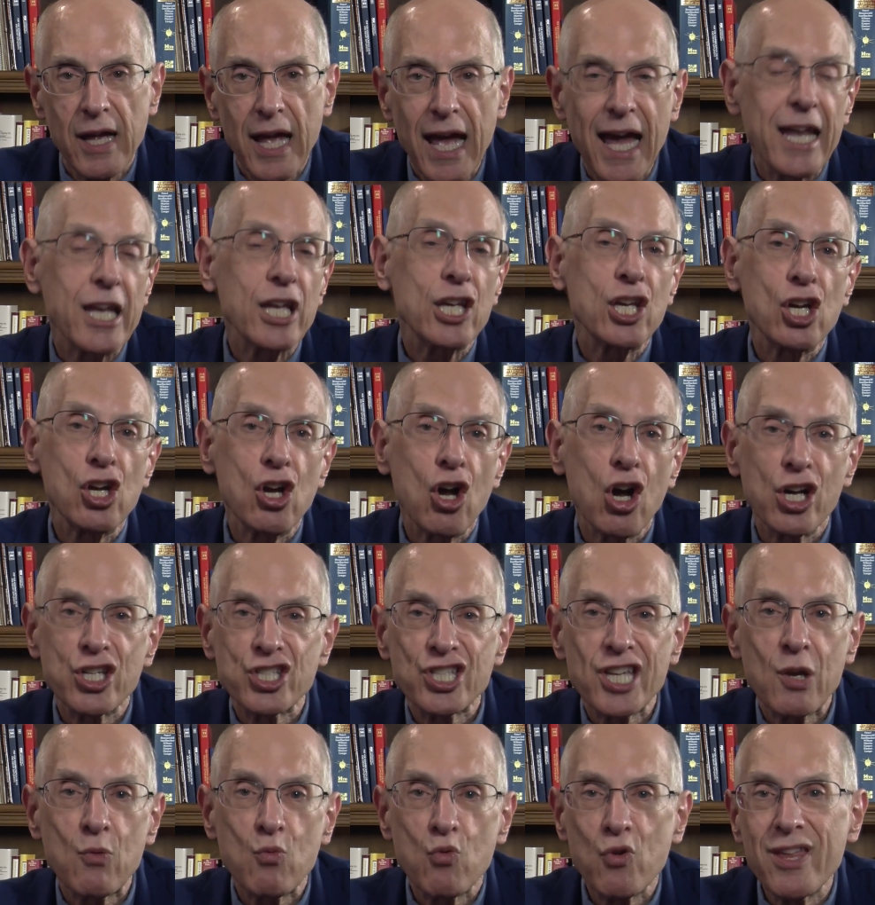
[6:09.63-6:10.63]
And it can
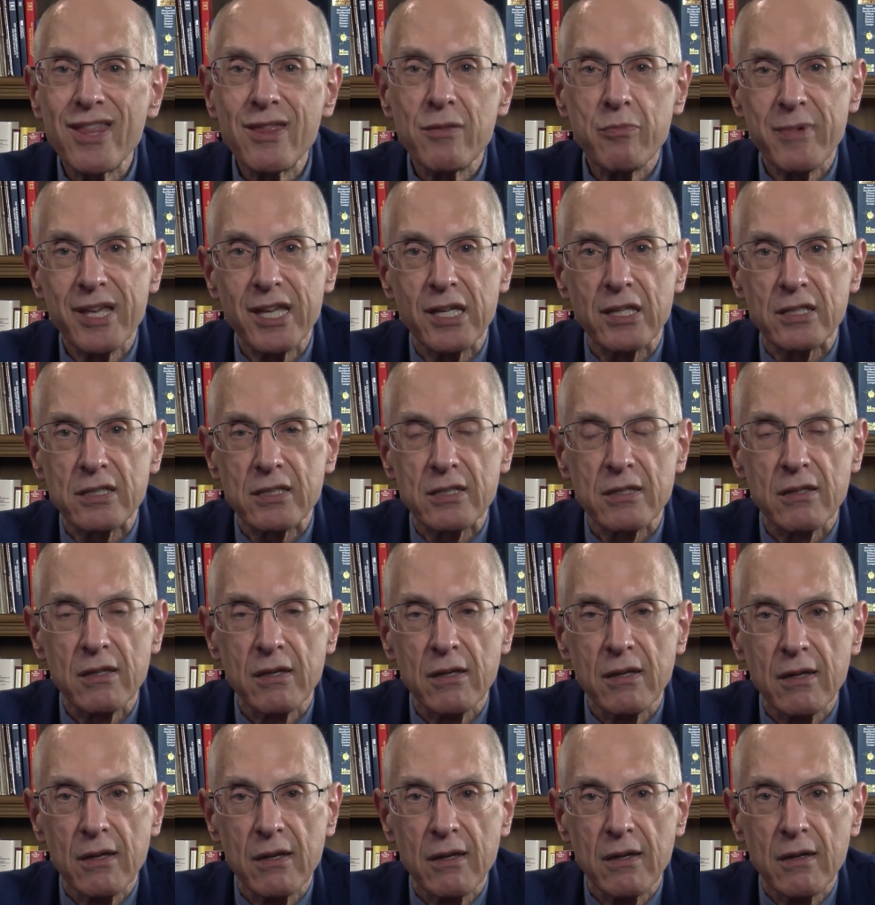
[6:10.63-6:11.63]
cause arrhythmias.
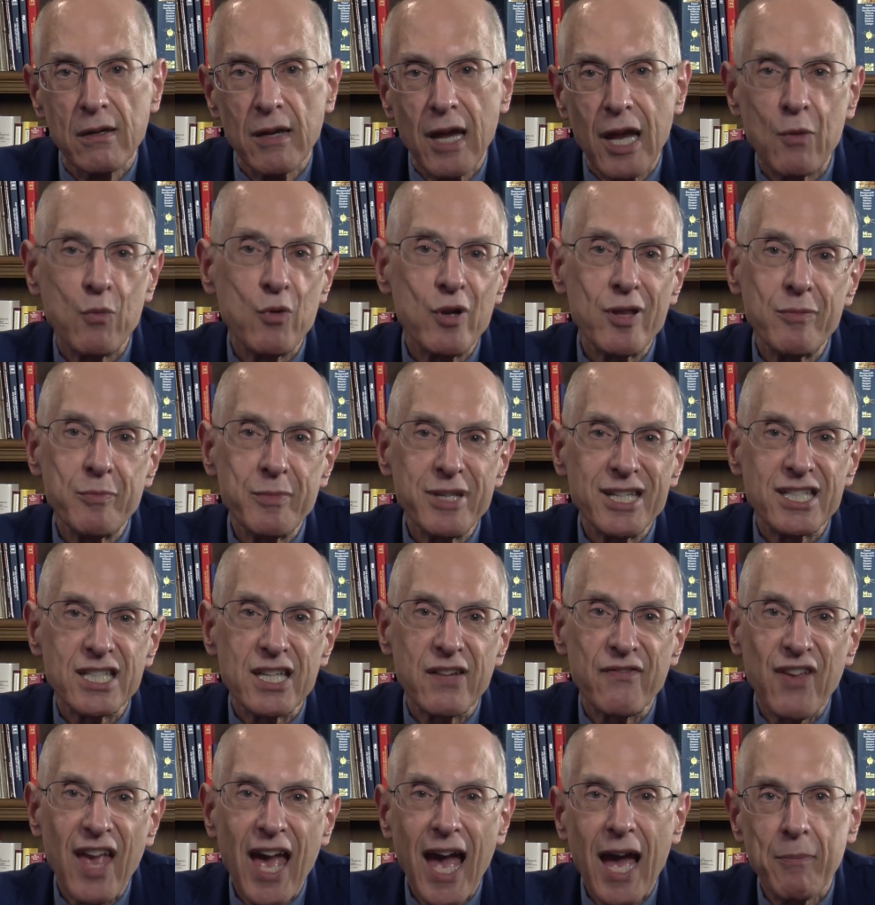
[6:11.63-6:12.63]
Arrhythmias
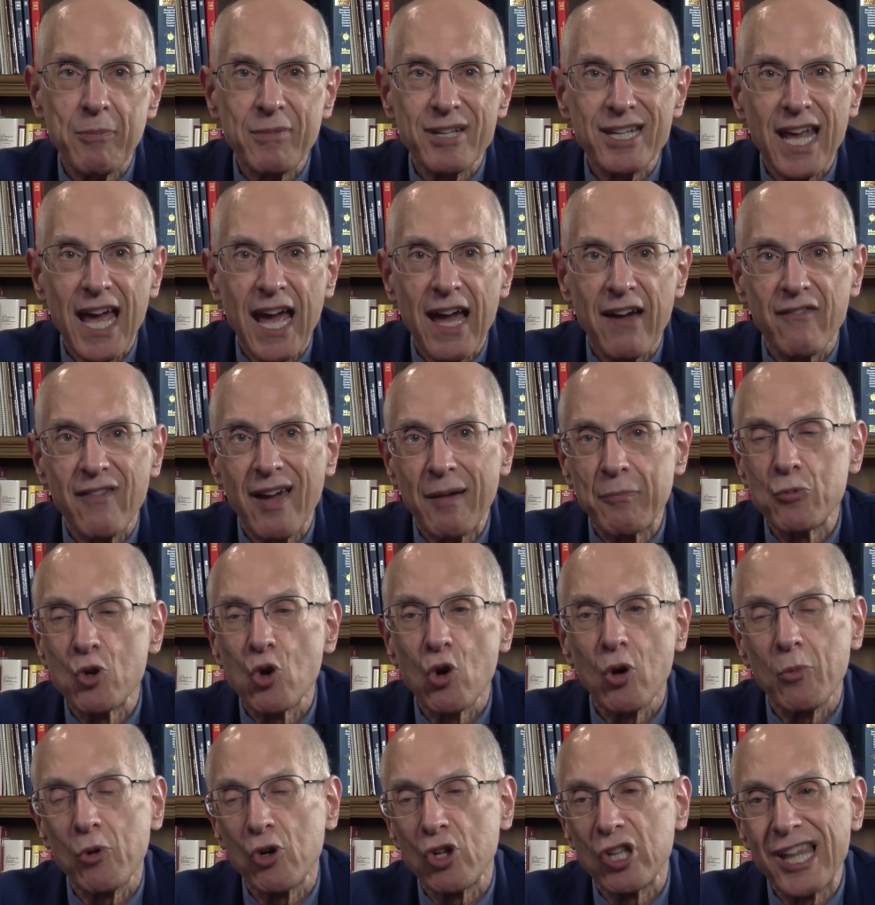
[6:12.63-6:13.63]
if you happen to have
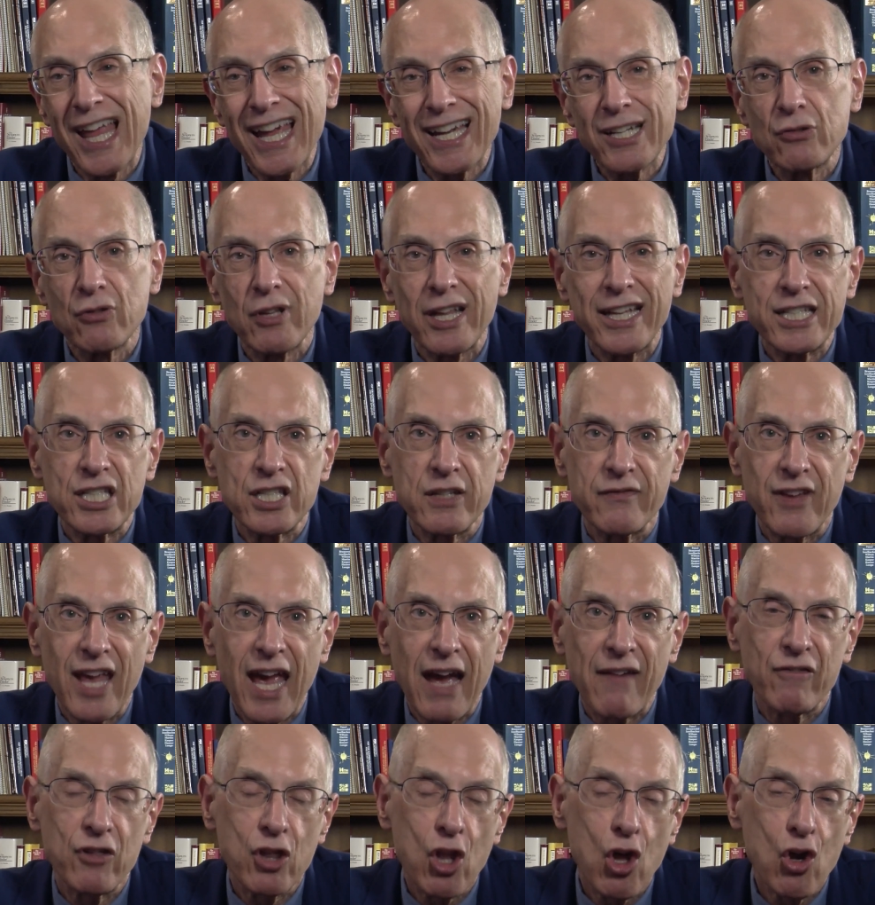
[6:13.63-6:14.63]
abnormal electrolytes, if you
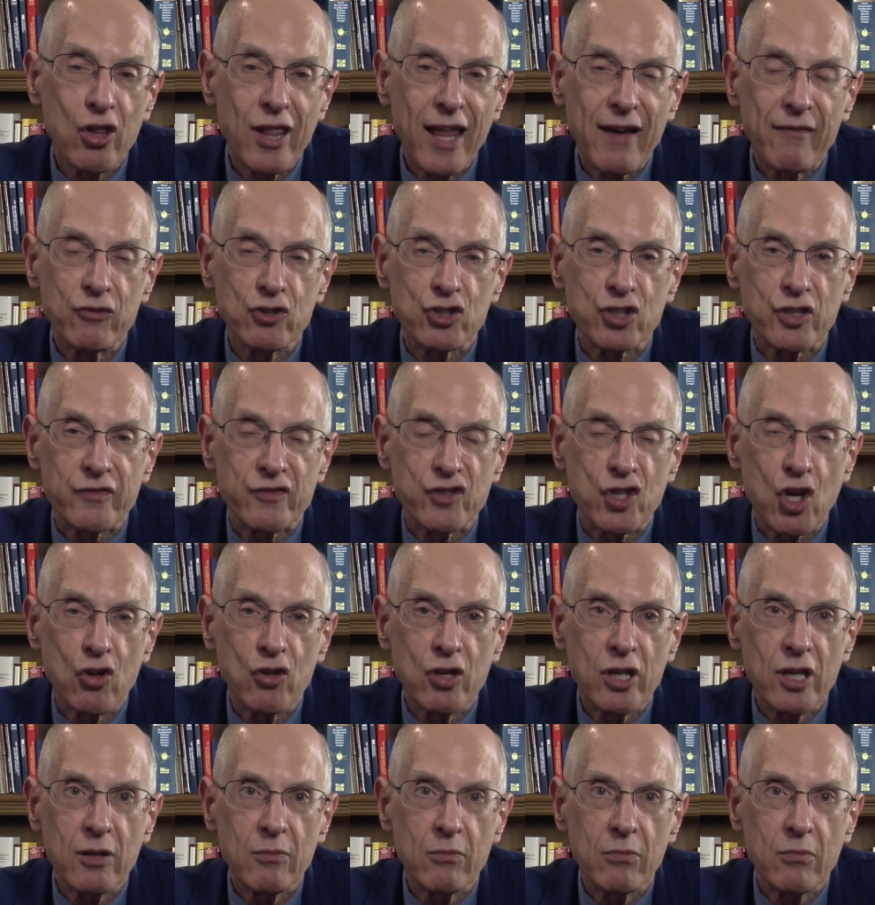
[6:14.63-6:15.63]
have low levels of
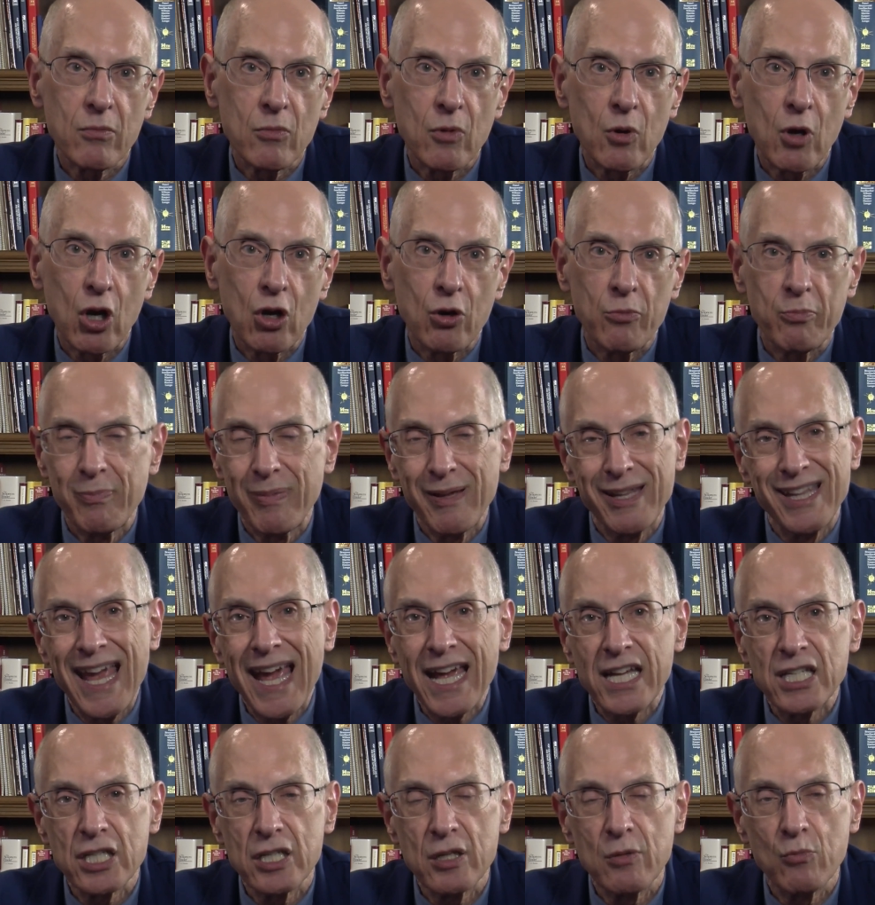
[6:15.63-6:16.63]
sodium,
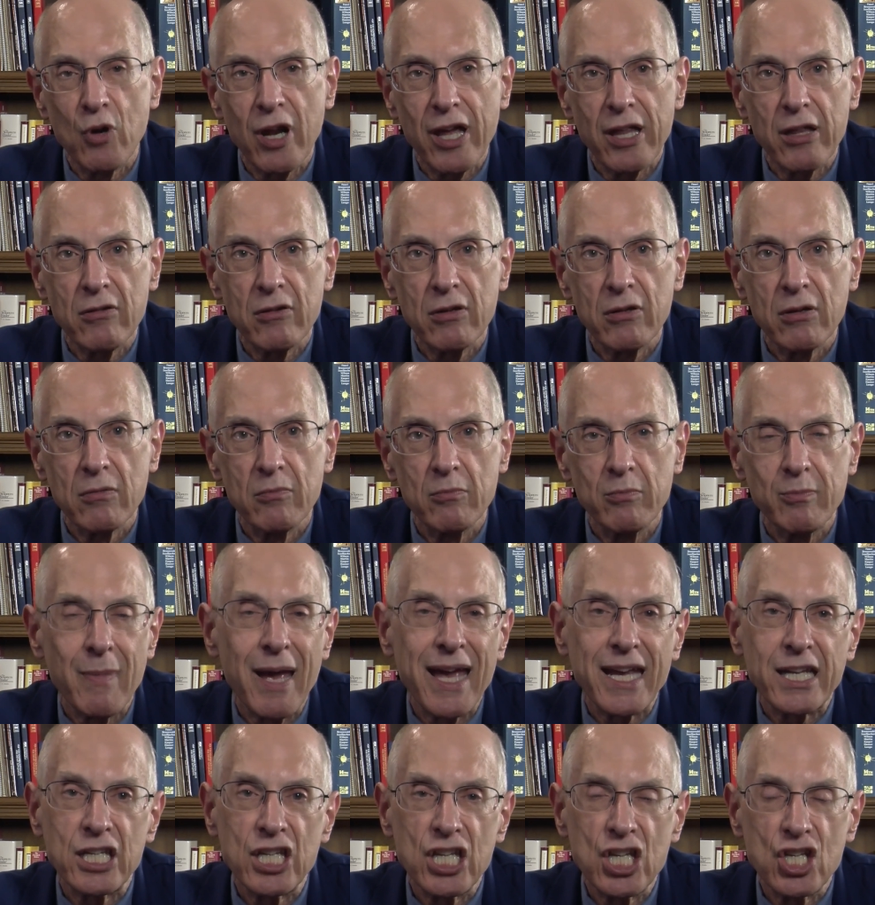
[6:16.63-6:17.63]
potassium rather,
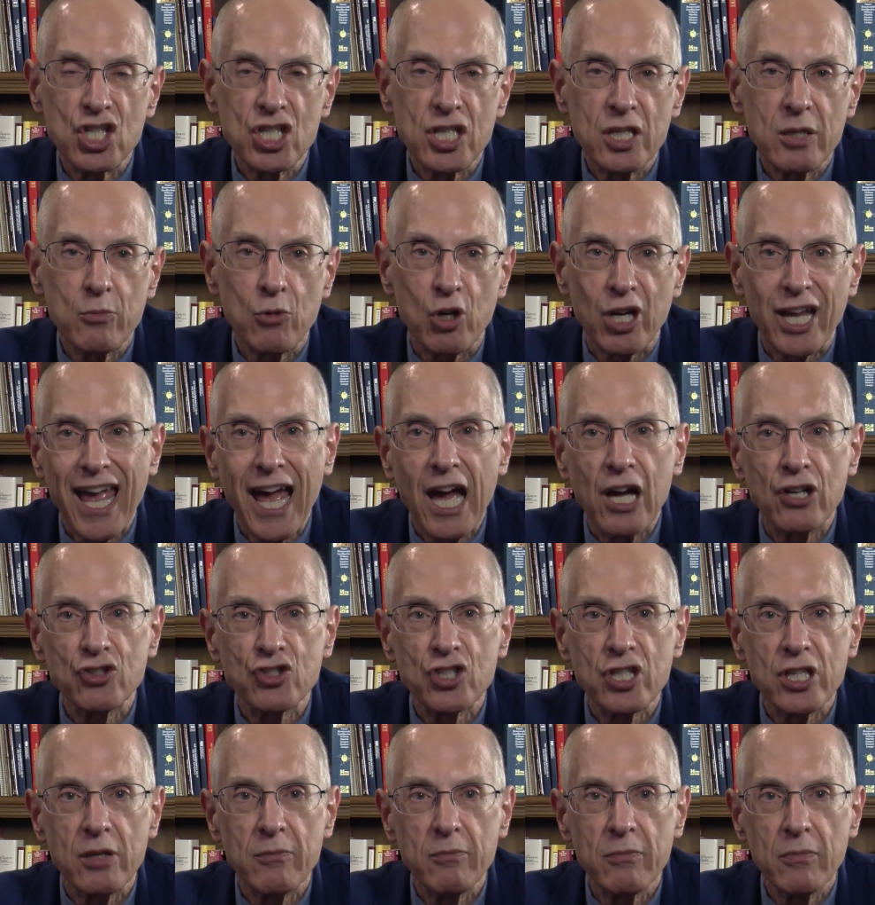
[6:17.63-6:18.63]
magnesium or
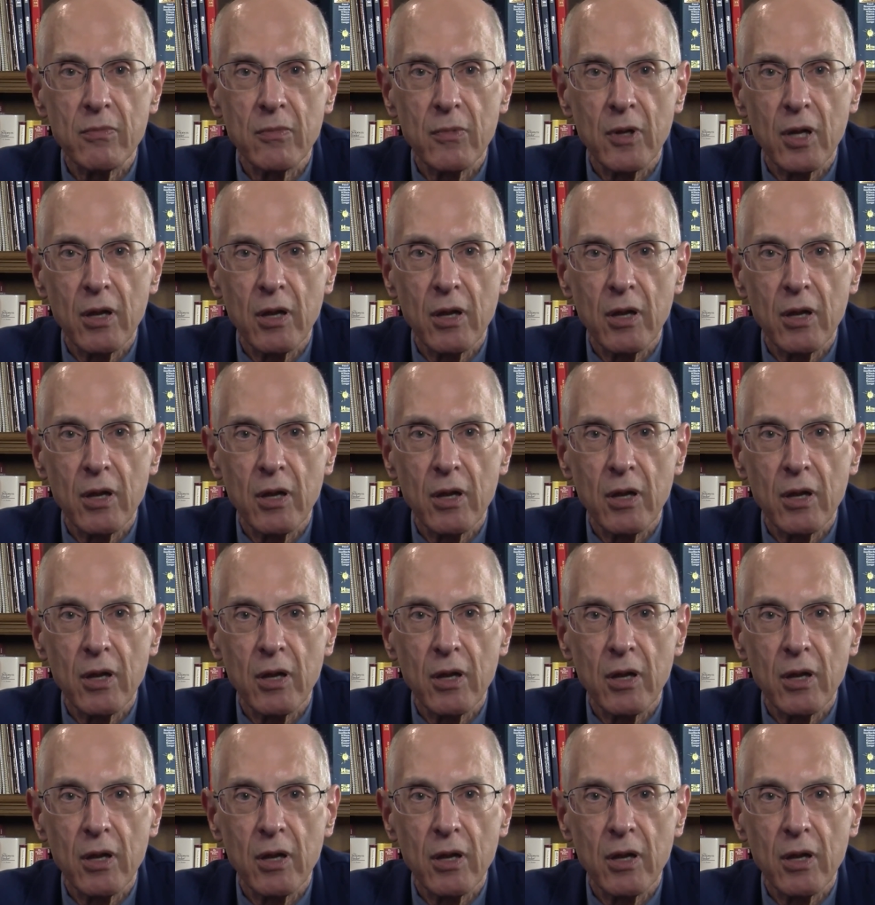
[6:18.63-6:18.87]
calcium.